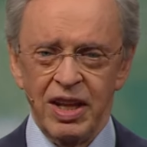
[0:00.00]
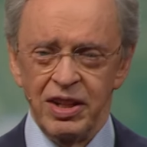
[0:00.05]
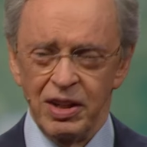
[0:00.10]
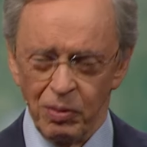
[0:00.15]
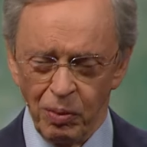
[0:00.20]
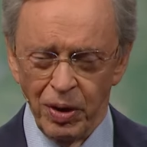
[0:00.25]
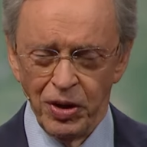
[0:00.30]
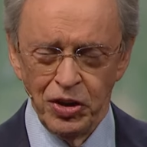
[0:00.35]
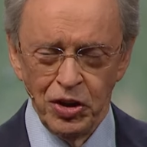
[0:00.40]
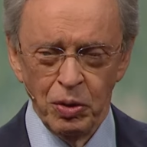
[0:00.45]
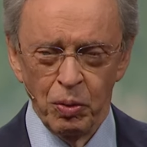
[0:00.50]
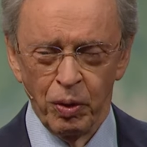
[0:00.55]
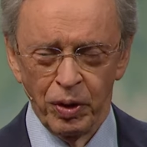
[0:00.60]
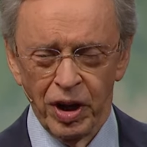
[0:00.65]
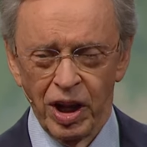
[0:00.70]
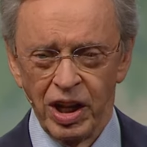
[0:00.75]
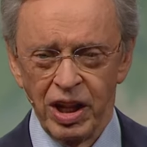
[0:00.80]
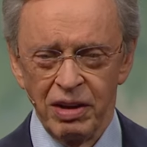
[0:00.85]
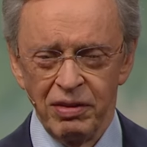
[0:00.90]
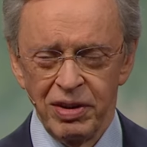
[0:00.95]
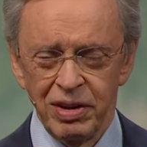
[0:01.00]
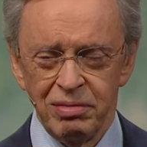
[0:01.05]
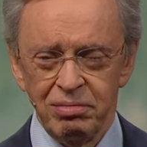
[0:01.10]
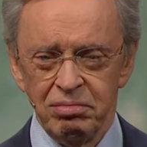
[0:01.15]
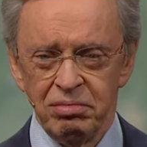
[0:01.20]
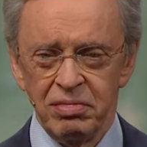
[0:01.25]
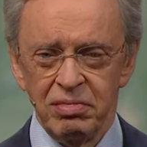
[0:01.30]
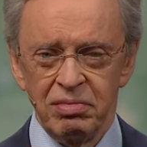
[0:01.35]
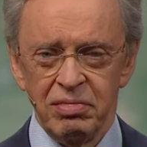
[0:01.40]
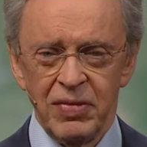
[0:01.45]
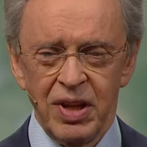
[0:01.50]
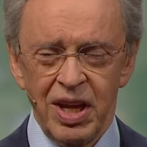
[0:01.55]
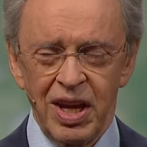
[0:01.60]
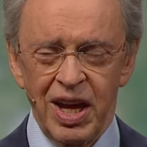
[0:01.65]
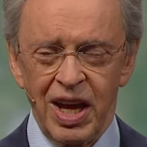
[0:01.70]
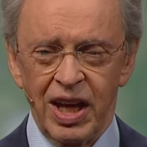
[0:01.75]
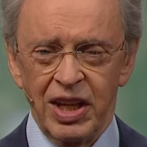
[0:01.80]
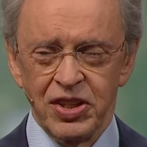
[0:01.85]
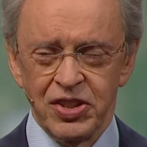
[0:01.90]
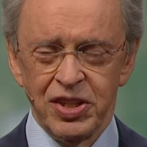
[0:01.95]
the way you want to live it
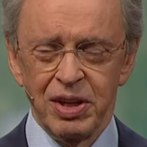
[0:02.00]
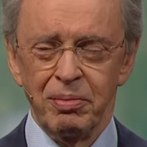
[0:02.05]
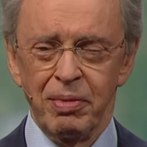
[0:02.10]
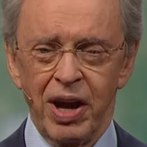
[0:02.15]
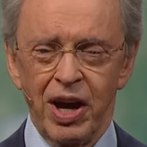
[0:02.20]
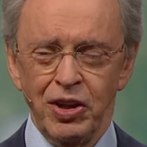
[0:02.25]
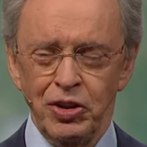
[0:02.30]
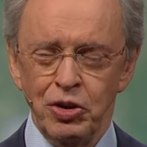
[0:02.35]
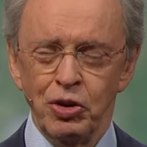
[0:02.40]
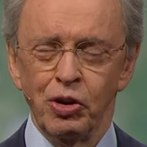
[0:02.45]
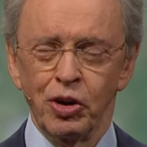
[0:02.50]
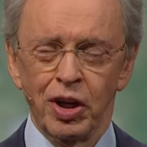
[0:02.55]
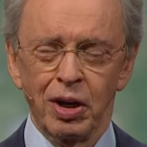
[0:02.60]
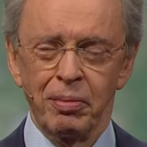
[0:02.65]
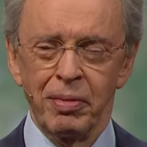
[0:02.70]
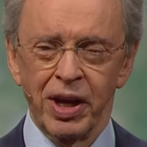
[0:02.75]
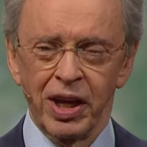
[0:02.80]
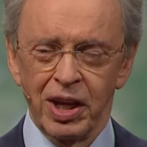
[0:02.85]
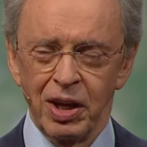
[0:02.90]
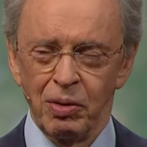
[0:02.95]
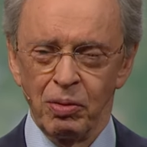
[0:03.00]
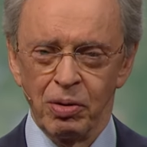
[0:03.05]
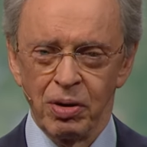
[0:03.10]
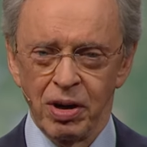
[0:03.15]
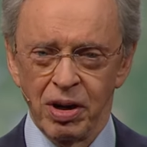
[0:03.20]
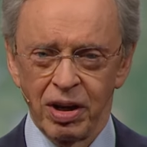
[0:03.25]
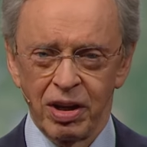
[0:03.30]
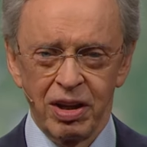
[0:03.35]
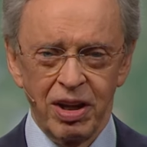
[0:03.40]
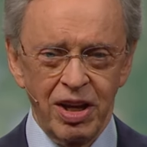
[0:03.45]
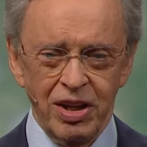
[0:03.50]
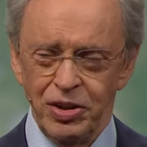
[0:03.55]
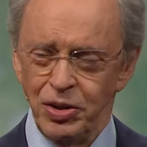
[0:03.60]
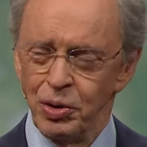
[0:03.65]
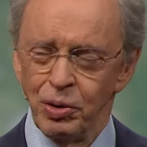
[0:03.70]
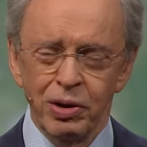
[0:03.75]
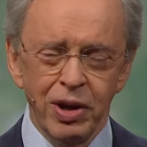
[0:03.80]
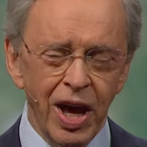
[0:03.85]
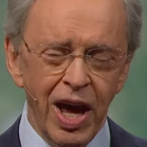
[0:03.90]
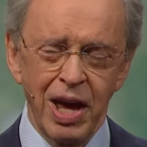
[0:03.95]
and somehow you're going to make it work.
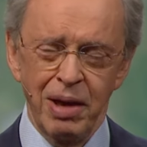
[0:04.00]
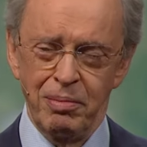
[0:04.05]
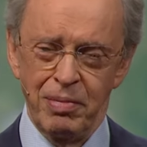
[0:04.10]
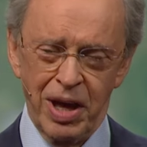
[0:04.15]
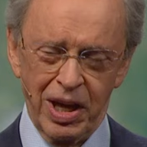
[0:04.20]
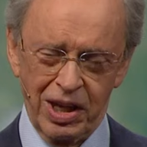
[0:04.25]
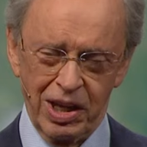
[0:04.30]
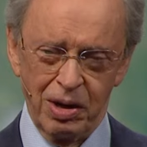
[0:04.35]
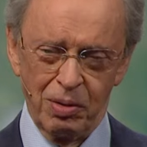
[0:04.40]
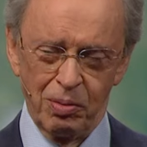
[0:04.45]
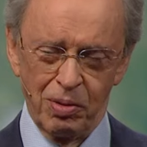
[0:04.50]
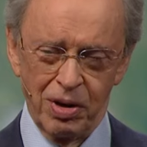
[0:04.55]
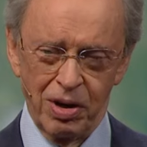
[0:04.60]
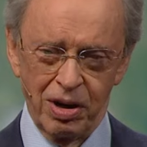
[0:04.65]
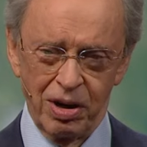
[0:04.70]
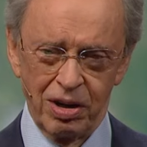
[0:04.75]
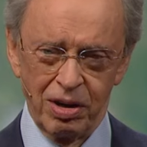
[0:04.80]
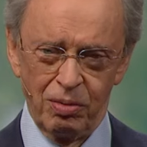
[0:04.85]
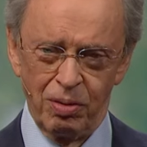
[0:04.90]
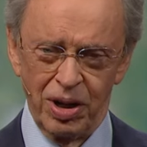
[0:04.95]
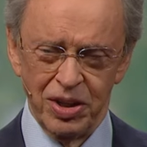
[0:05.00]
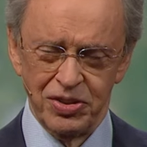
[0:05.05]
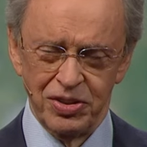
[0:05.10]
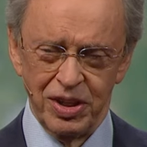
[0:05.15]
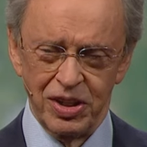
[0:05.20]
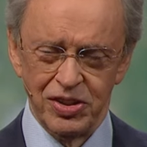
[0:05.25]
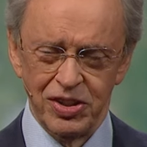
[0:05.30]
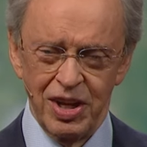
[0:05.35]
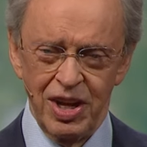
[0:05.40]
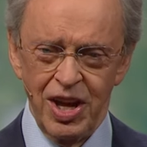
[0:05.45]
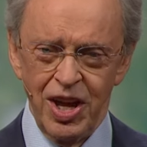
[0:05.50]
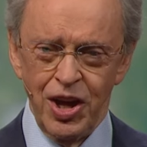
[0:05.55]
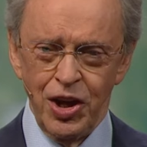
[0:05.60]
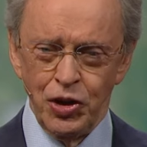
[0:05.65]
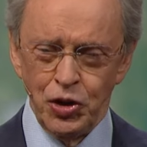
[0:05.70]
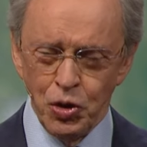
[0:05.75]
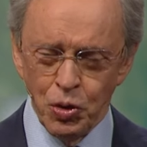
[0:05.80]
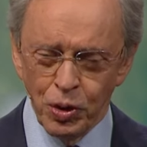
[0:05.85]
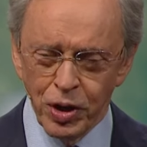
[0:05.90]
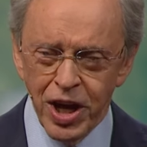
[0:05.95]
You can't make it work. Watch this.
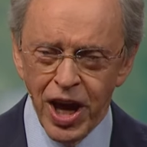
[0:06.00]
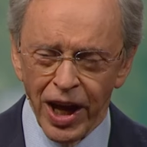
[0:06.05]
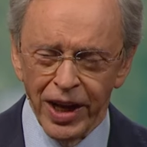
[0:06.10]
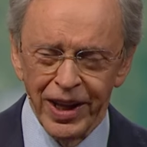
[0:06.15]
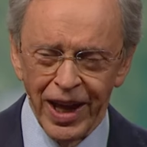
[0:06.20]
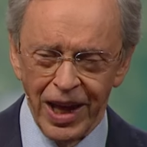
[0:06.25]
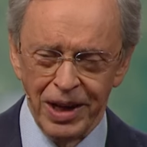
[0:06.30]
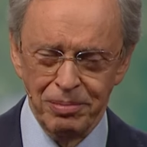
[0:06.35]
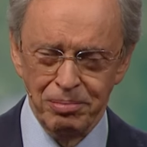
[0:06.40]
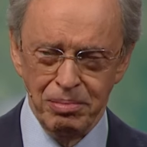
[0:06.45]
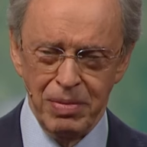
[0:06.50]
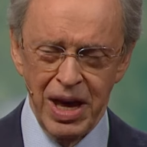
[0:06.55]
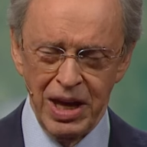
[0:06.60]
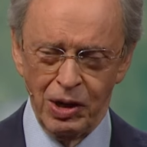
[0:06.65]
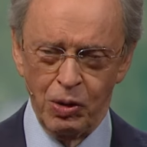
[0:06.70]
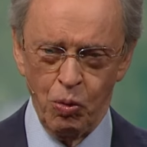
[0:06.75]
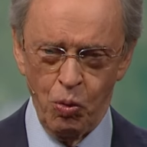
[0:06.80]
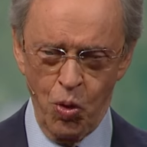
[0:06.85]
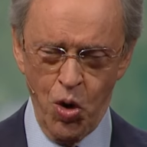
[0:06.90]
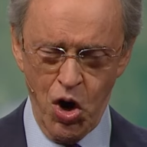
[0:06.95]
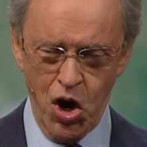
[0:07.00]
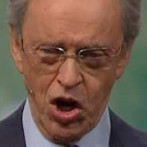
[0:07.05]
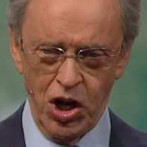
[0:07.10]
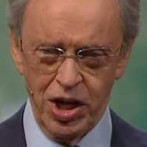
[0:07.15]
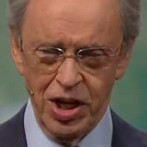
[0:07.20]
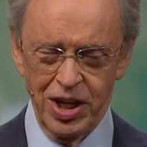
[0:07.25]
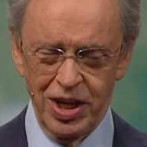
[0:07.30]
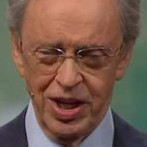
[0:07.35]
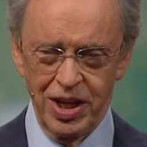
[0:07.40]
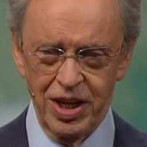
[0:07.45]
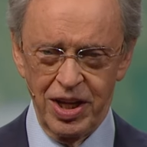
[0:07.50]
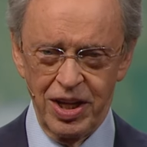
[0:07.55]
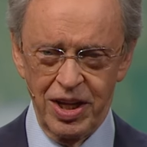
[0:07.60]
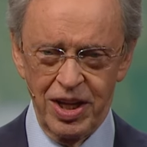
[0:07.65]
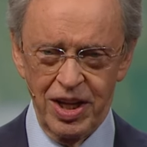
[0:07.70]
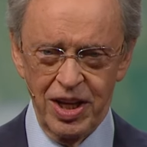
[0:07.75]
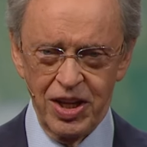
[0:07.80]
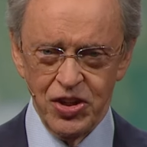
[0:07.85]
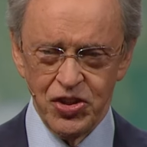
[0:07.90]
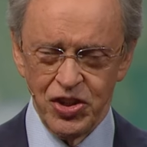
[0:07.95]
You cannot make work
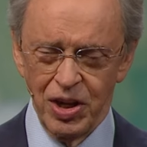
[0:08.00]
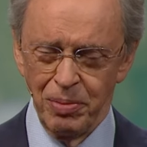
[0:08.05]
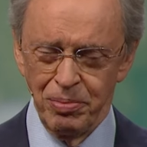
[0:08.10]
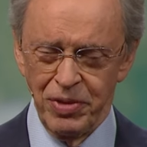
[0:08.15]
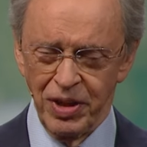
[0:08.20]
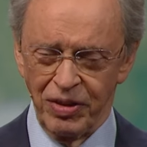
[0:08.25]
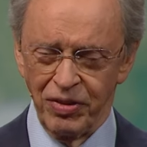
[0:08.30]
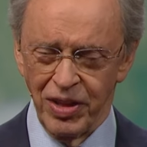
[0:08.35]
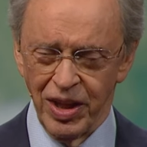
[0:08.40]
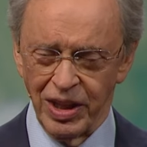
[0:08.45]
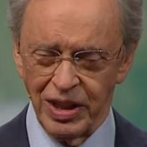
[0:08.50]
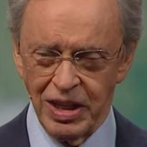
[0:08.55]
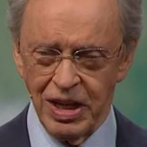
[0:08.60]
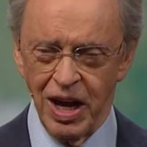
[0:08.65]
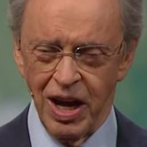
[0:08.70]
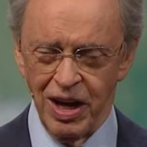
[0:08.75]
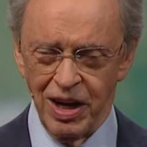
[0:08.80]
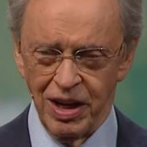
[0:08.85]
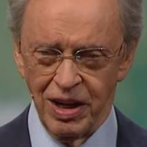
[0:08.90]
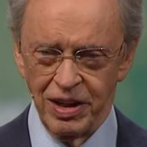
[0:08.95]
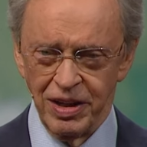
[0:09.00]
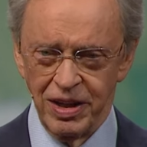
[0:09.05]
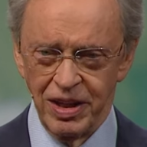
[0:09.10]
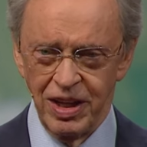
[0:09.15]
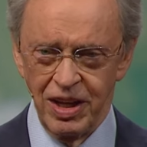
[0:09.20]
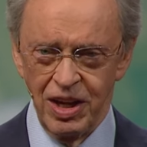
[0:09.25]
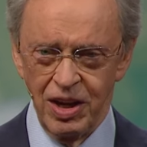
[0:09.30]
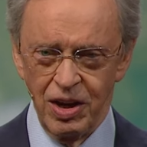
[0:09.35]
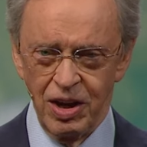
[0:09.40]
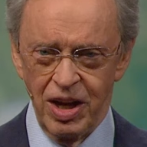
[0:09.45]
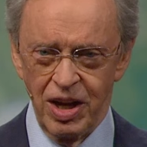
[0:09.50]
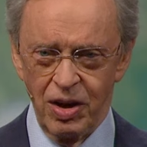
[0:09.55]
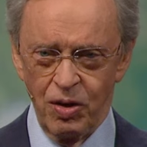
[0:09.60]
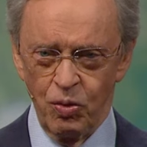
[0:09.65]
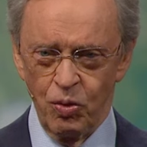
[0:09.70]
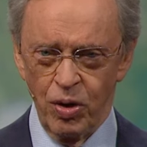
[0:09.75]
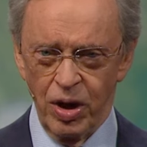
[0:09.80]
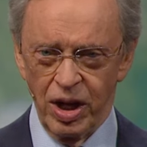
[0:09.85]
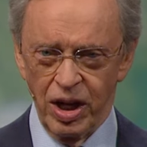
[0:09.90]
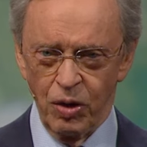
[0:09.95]
something that God
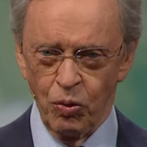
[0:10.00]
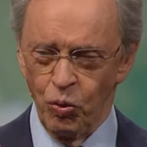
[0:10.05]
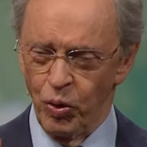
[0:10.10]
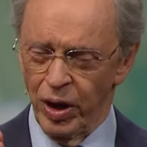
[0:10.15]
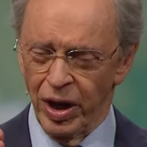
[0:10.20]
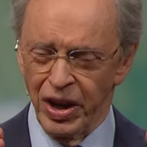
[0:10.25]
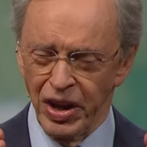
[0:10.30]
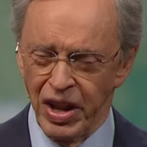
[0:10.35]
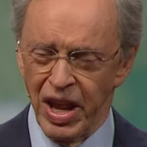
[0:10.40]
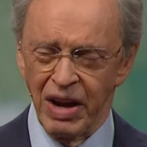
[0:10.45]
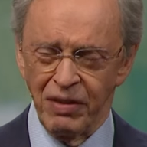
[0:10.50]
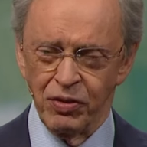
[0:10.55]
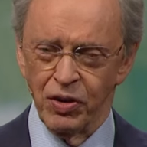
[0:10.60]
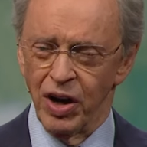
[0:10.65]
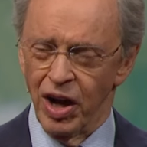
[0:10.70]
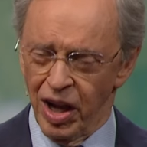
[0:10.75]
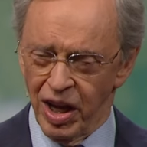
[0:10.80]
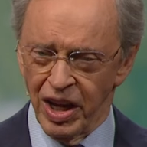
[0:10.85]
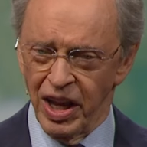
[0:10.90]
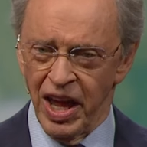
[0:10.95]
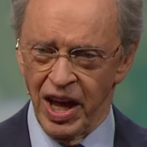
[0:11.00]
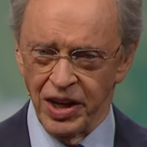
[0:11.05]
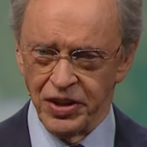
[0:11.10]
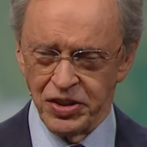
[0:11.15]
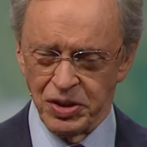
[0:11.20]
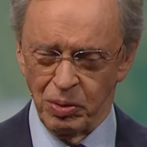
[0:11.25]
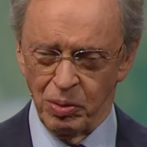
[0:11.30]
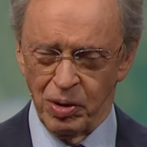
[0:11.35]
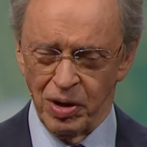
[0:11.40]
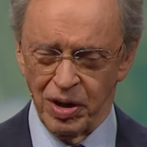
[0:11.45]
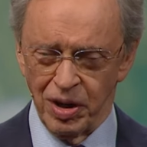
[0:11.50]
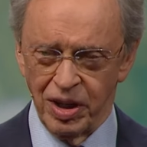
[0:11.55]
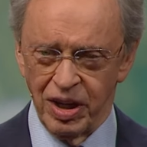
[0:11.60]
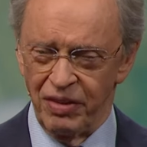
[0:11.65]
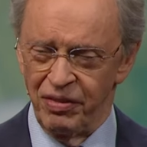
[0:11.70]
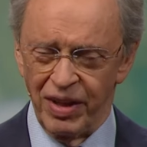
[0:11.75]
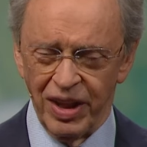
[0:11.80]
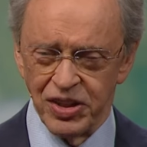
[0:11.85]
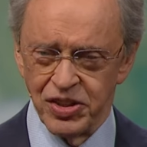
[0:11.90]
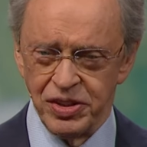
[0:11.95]
will never allow to work,
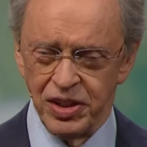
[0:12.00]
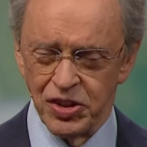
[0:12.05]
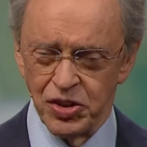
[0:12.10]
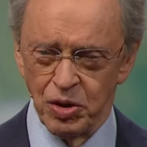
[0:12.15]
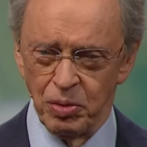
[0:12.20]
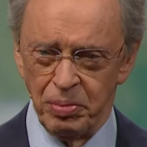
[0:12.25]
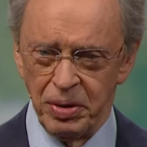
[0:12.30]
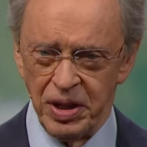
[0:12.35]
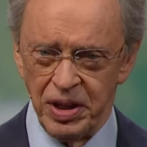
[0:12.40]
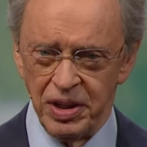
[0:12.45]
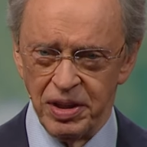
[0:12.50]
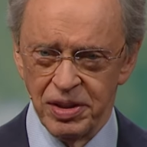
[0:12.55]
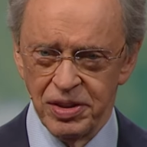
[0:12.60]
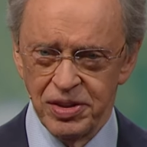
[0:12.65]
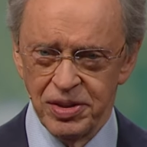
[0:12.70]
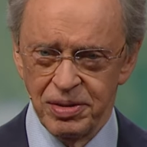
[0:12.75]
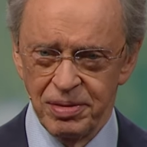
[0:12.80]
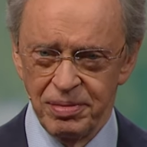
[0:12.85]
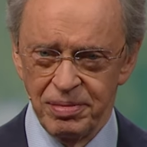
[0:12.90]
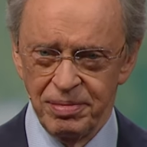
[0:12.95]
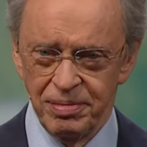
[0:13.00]
and that's disobedience.